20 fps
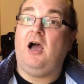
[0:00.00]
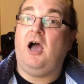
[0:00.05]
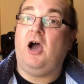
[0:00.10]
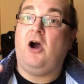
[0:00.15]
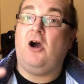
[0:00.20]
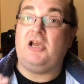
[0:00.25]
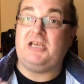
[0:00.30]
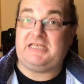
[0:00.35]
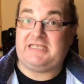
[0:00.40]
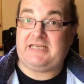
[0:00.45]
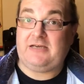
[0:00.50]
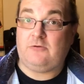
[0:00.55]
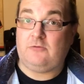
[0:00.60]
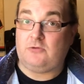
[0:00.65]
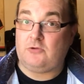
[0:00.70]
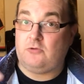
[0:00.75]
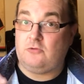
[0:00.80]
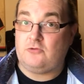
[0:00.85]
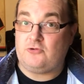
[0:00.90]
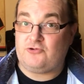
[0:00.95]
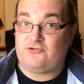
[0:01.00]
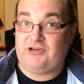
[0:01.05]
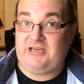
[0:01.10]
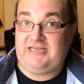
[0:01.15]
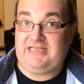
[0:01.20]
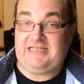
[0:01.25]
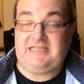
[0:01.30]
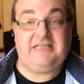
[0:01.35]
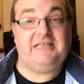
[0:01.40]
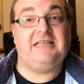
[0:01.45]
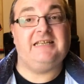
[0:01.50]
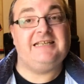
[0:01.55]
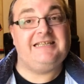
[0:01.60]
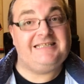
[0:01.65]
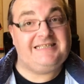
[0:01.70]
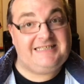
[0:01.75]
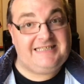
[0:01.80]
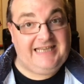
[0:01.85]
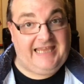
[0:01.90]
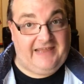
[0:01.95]
I sold or traded
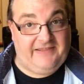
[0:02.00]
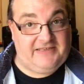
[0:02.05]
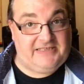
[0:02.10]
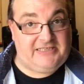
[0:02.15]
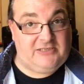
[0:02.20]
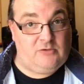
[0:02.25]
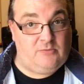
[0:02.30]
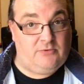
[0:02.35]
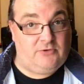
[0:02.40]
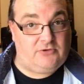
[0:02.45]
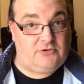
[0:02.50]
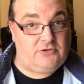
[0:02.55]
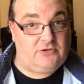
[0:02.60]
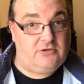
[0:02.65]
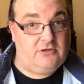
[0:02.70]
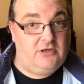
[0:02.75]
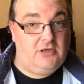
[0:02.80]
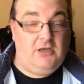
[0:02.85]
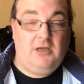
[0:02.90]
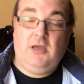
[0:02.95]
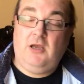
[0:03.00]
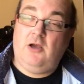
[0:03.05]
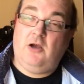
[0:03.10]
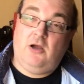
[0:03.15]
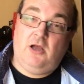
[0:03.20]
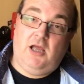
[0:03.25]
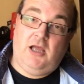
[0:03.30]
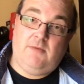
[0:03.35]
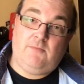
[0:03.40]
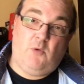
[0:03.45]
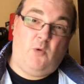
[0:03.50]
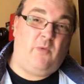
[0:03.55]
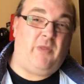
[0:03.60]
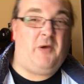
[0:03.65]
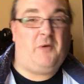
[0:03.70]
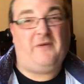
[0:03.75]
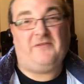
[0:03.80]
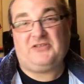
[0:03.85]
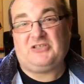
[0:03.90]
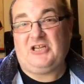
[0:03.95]
to get the steelbooks.
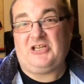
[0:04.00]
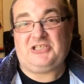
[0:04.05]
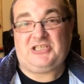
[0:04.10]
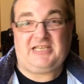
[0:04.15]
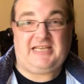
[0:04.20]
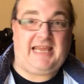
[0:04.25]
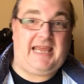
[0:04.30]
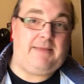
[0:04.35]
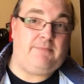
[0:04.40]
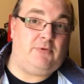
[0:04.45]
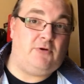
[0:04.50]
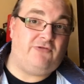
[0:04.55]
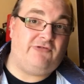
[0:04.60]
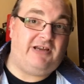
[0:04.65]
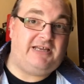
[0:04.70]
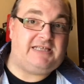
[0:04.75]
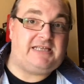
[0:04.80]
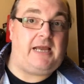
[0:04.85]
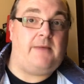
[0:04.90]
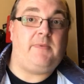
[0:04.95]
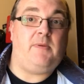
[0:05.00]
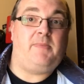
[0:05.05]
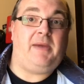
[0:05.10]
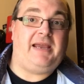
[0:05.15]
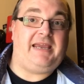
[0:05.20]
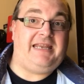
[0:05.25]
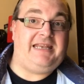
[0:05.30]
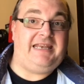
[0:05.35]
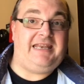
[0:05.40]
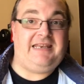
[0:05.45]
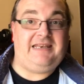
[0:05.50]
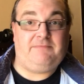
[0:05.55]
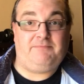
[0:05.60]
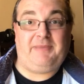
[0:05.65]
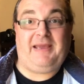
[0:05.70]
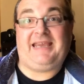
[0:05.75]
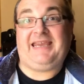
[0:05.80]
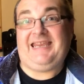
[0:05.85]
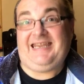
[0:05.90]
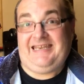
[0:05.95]
Although I've started to get Blu-rays coming back in
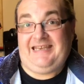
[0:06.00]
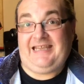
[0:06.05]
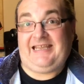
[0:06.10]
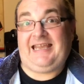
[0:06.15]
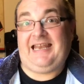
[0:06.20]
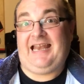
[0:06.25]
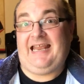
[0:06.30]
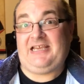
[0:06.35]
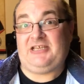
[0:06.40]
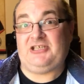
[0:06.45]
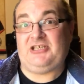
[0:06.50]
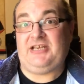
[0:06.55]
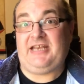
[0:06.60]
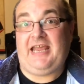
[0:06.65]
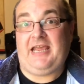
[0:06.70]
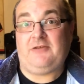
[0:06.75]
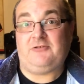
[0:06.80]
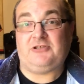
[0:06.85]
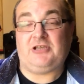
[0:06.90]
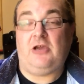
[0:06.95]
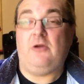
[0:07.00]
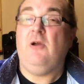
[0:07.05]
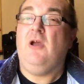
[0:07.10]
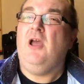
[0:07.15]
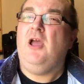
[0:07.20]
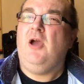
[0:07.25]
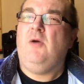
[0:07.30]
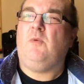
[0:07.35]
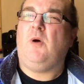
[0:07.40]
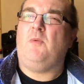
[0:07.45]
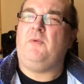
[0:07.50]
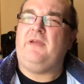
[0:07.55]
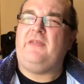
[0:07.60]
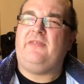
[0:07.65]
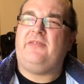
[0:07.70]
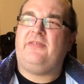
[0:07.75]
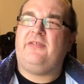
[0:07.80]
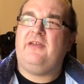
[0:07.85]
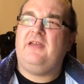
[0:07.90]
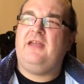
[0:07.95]
the collection now. So what
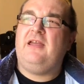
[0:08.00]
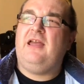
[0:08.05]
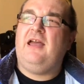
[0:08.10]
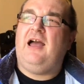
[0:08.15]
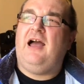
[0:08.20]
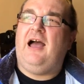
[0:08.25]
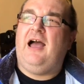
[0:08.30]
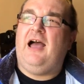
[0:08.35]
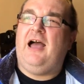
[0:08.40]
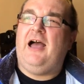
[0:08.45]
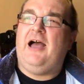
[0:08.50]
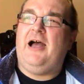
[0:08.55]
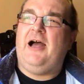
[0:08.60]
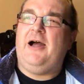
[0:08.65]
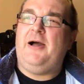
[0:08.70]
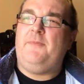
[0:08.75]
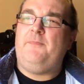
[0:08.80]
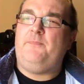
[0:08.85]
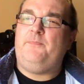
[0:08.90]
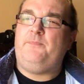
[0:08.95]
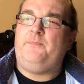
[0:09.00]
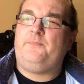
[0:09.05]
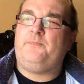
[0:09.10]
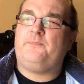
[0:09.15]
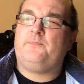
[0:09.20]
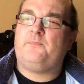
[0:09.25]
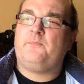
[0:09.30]
with they're